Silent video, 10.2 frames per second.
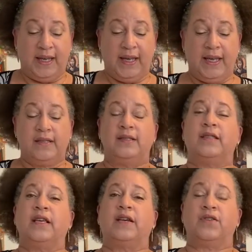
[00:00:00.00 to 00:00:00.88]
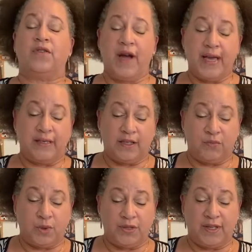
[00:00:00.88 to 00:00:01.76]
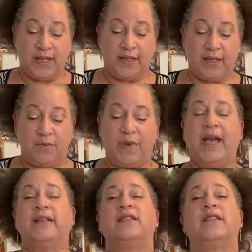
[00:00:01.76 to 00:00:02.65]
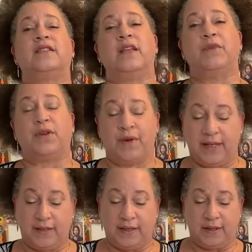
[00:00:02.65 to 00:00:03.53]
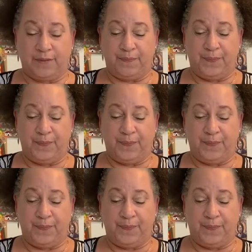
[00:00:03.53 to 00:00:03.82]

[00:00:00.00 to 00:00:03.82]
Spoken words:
is the crisis presented by systemic racism.